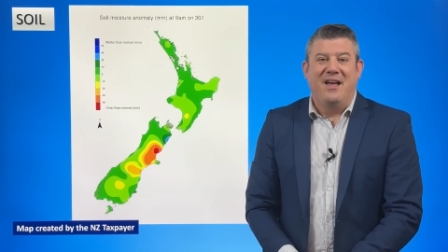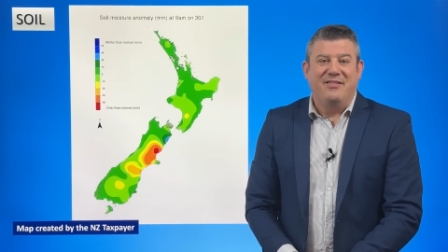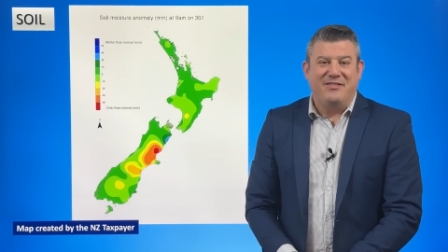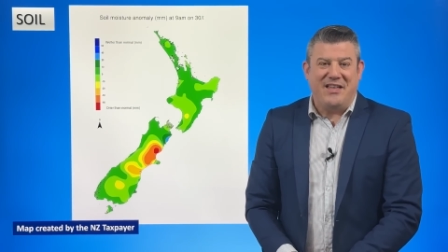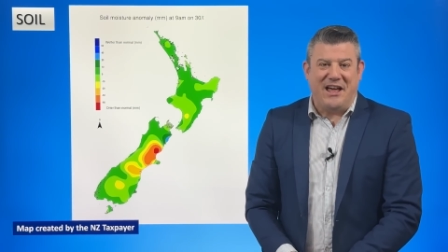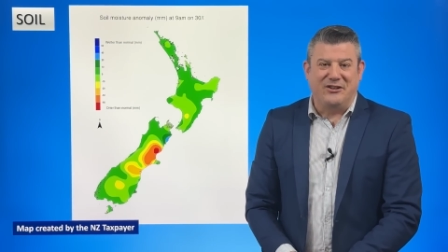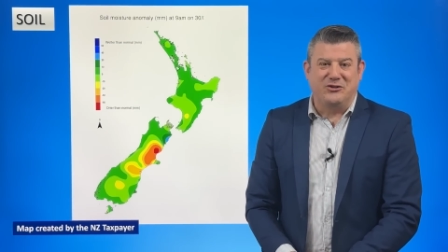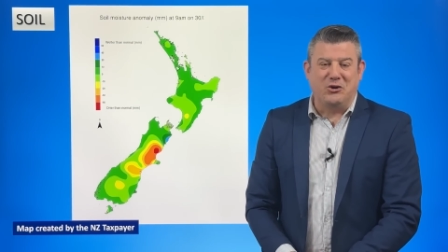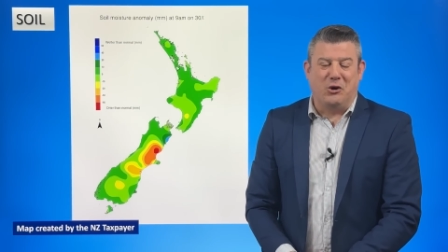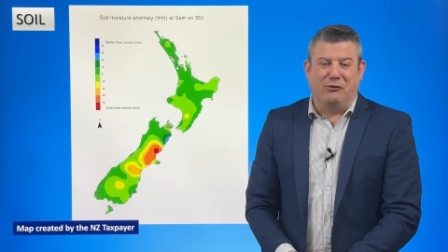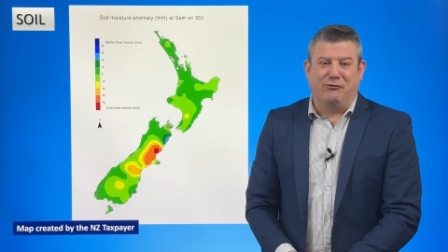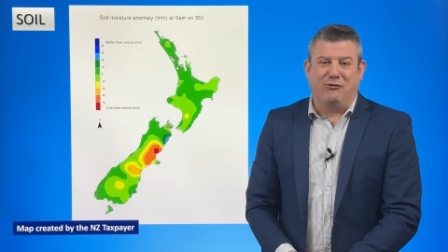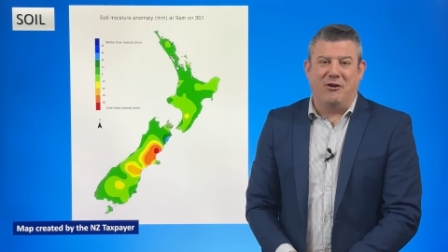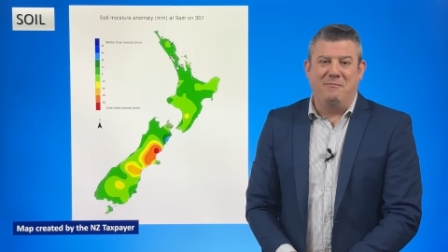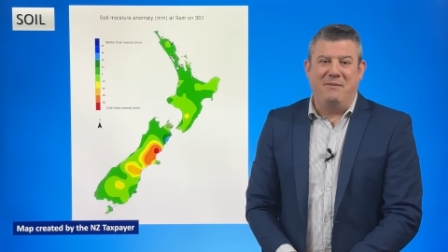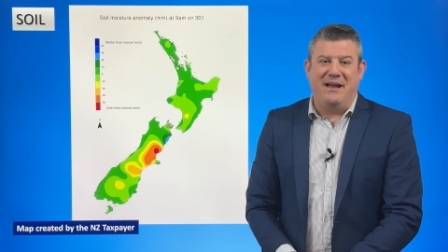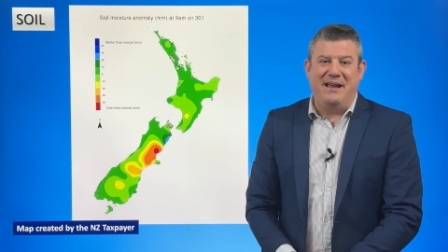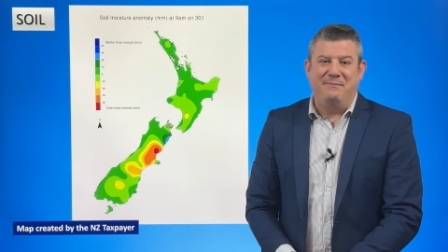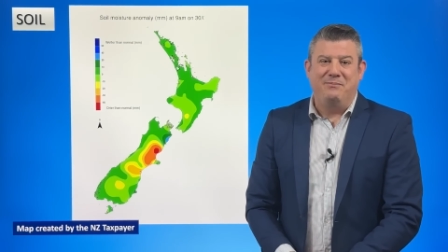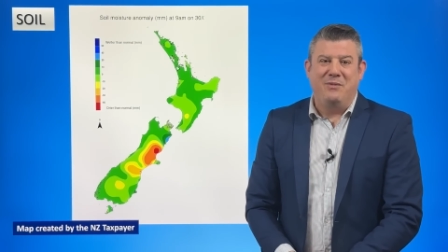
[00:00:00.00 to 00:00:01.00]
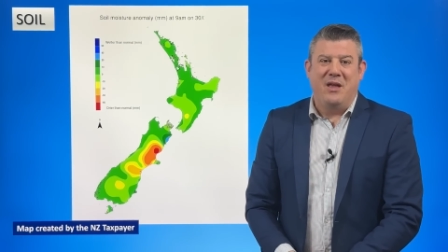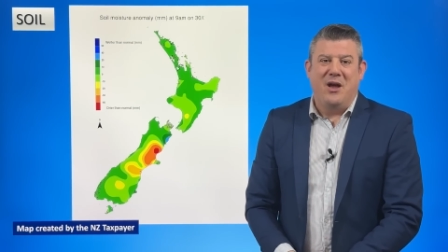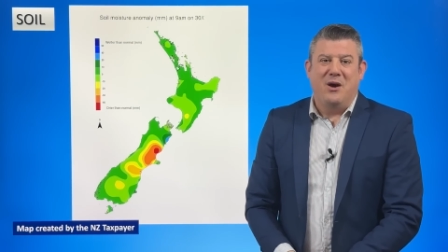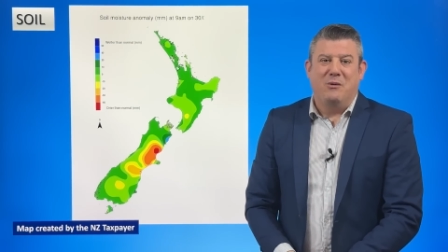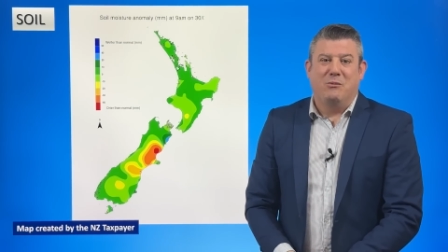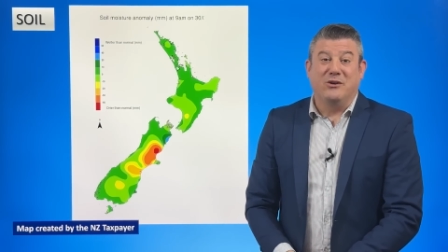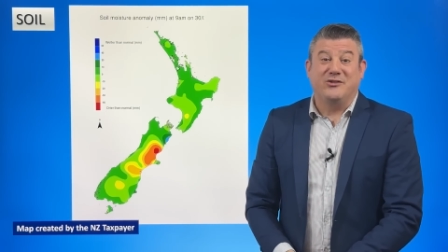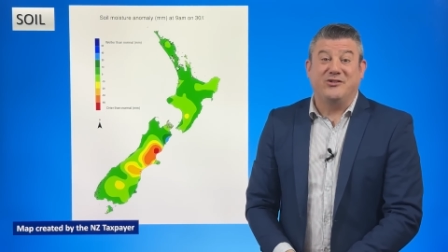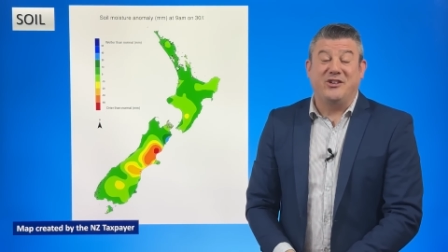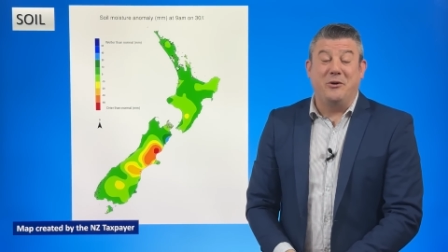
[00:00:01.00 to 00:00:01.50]
That is all from me.
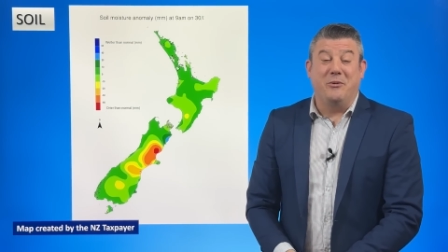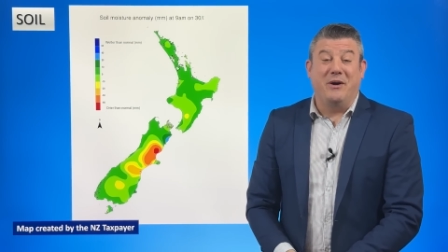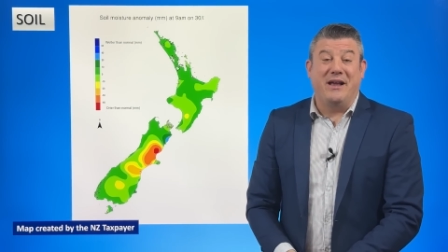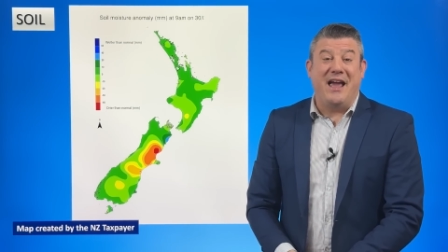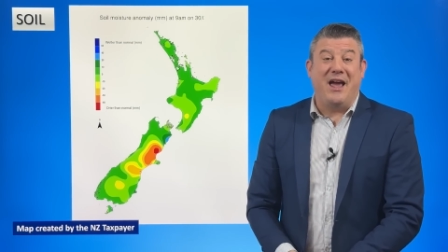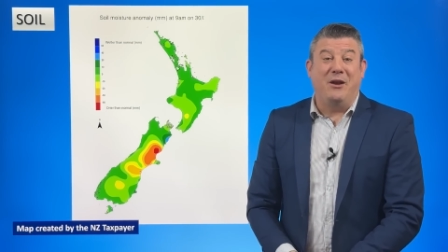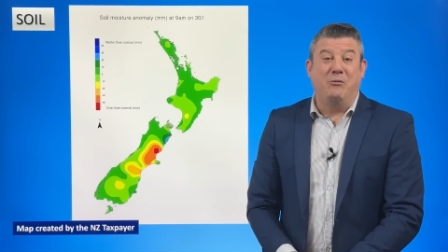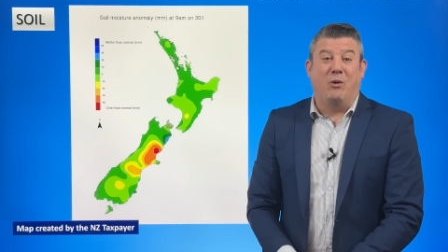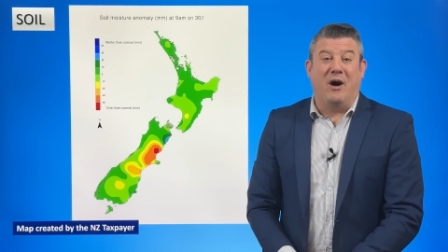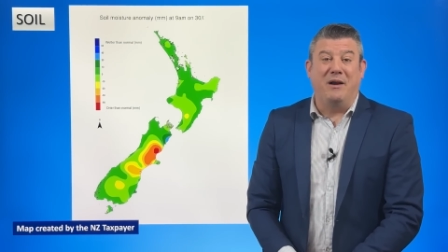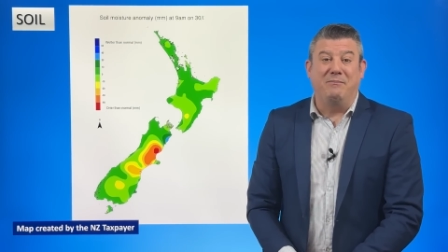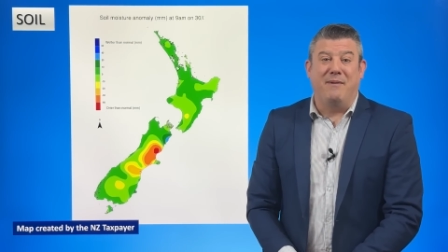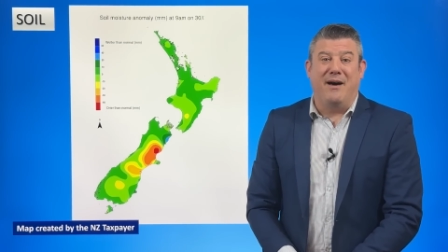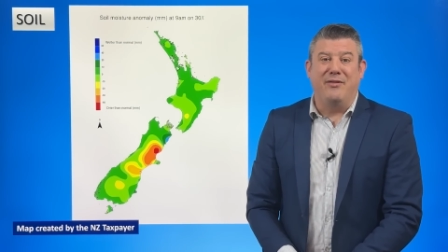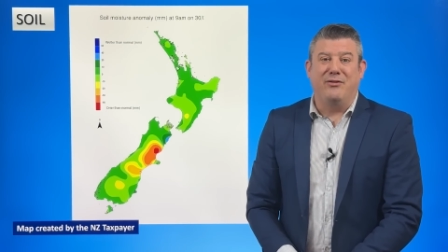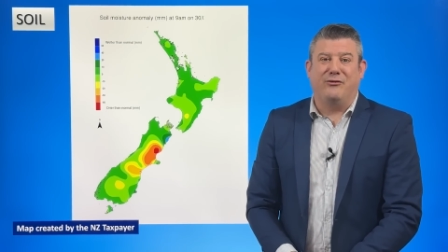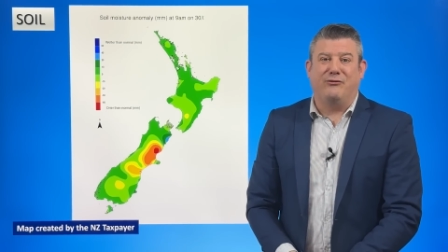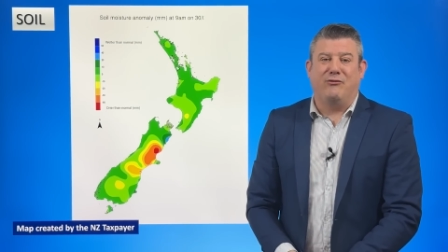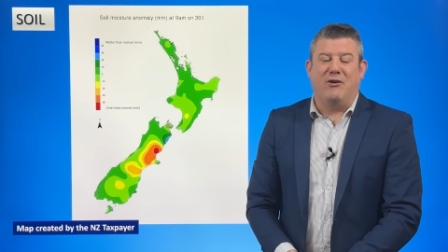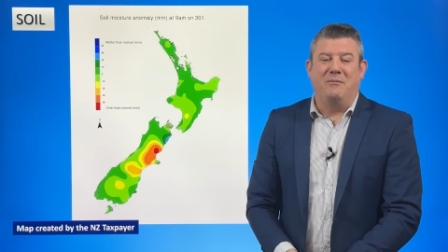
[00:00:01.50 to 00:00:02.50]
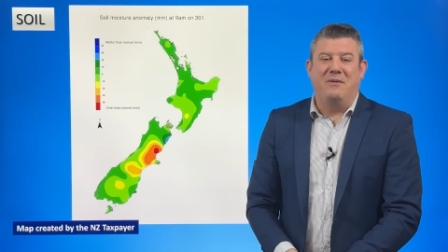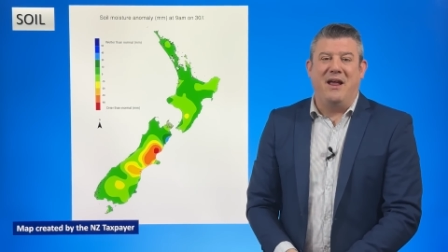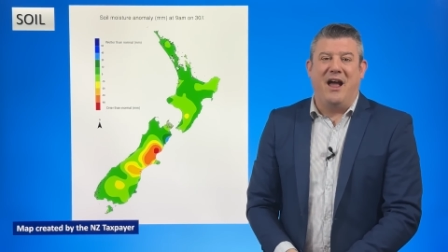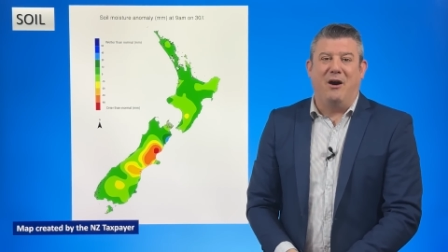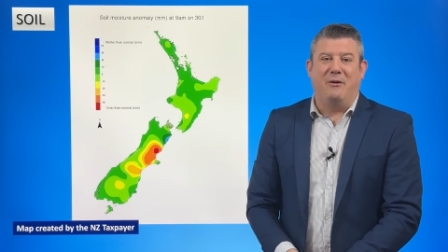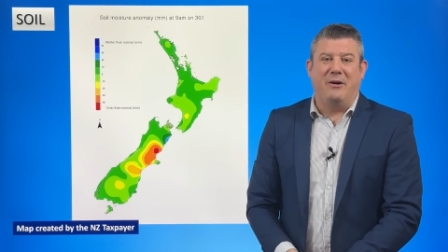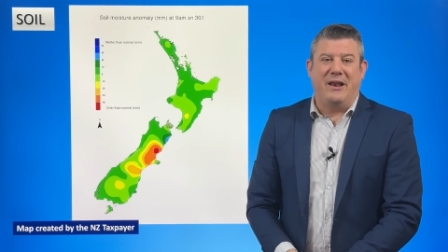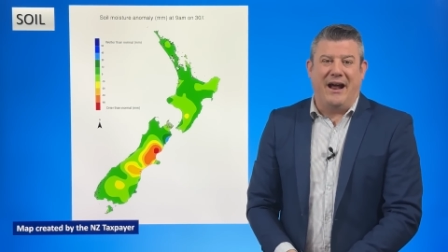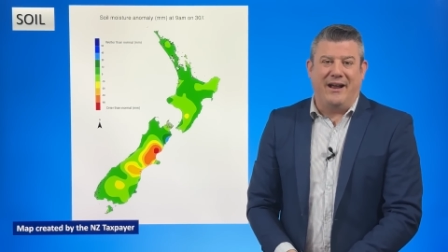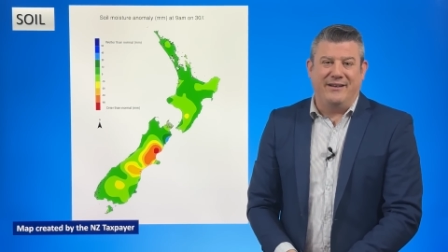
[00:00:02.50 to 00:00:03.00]
We'll see you again 1 month from
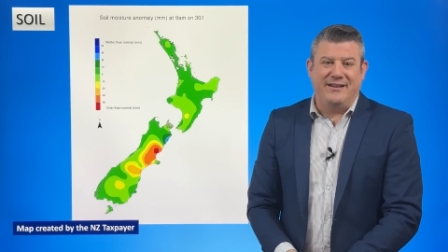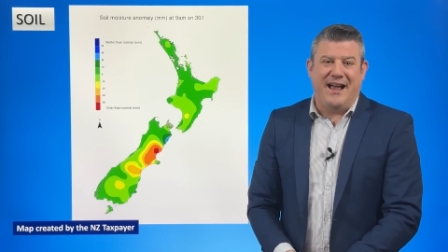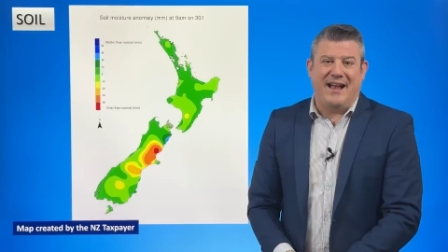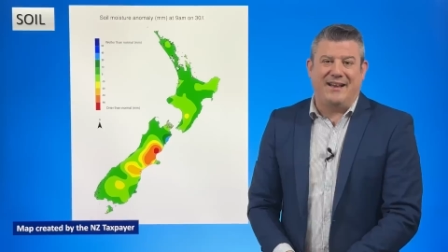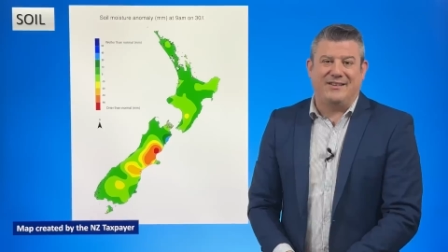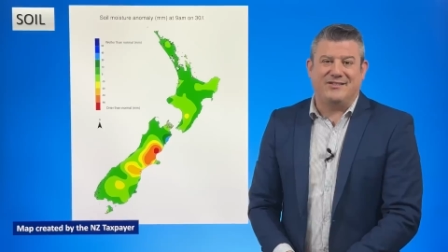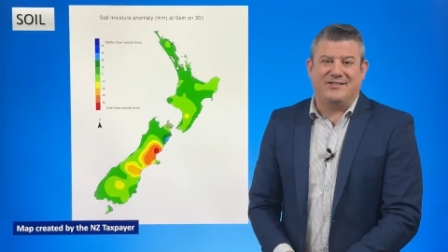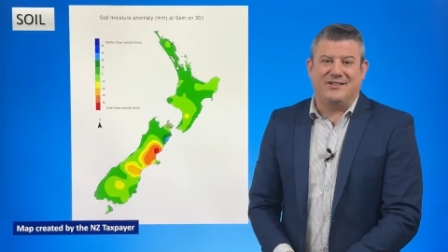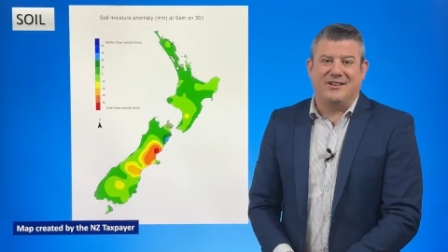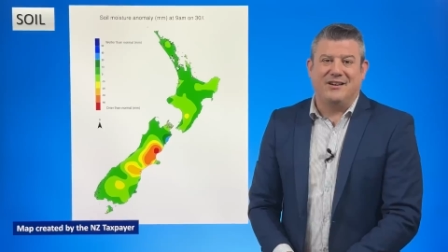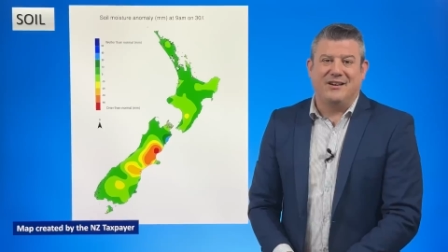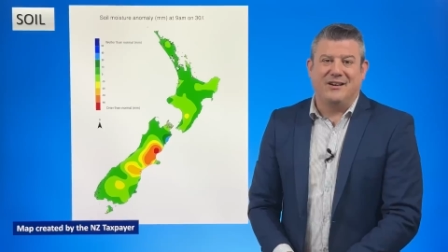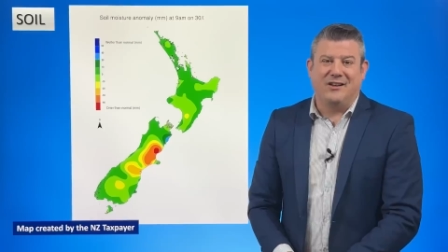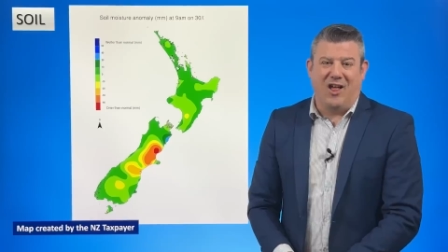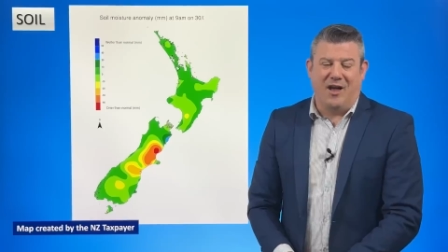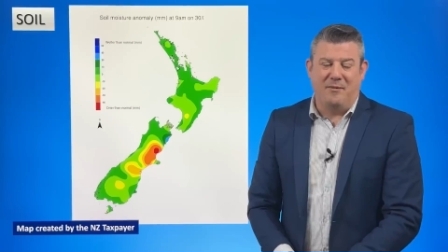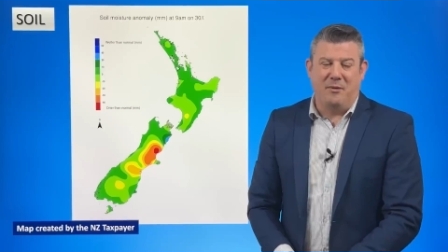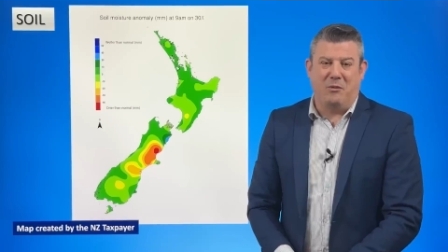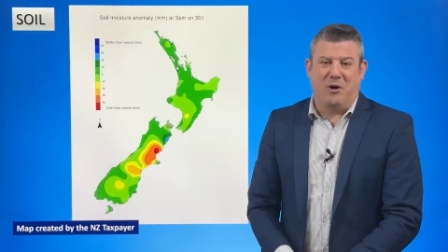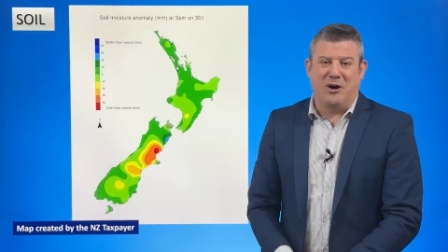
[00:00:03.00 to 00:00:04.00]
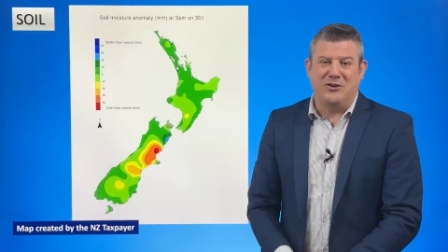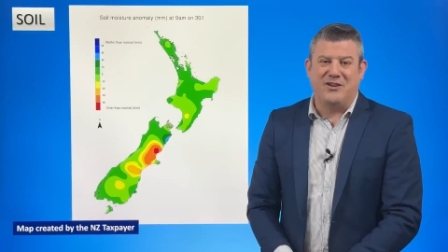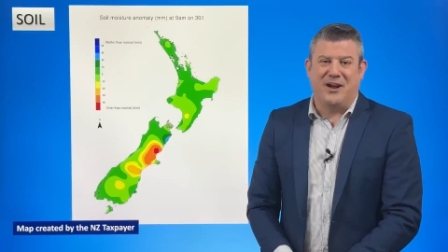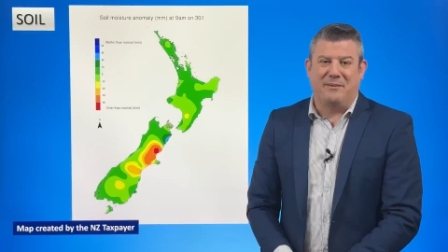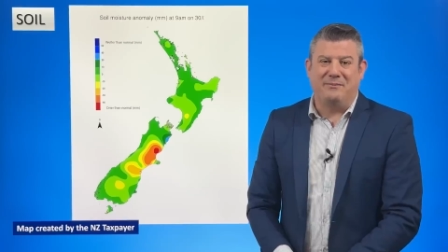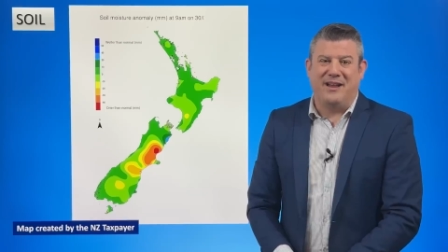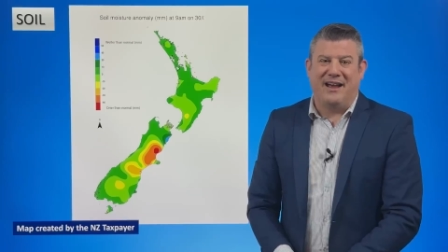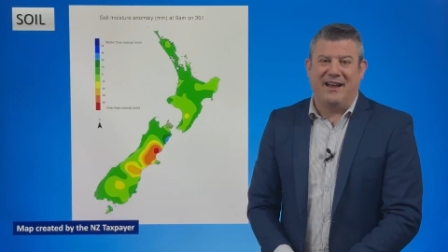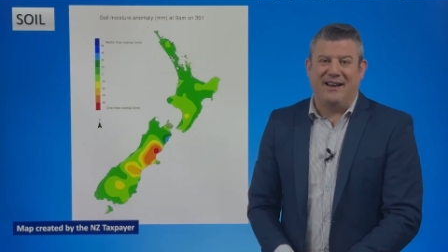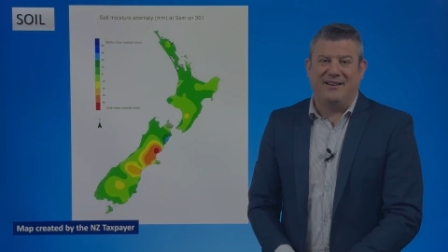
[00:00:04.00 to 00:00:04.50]
now in our next Climate Watch
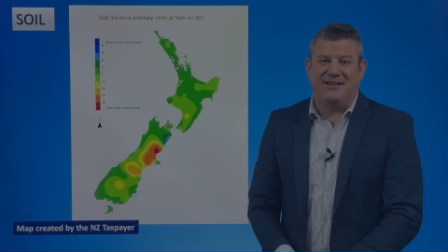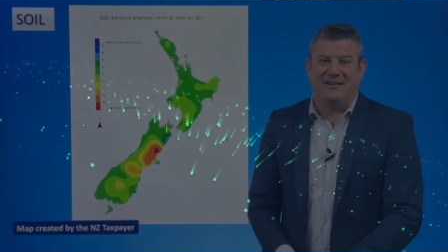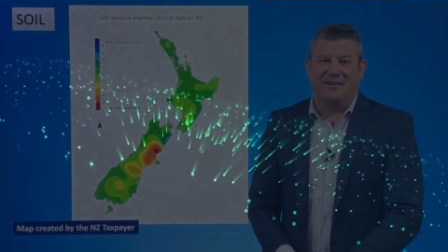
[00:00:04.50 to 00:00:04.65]
update.